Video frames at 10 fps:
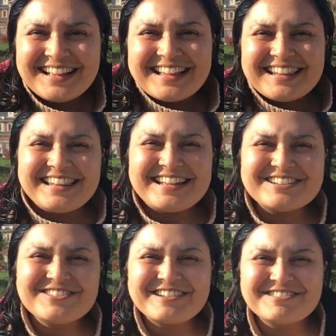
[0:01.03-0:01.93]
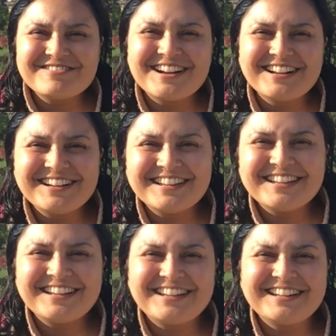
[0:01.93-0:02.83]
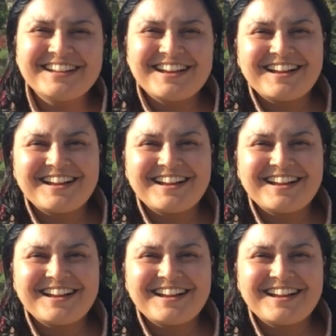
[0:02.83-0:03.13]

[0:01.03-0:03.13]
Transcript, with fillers: Hello everyone!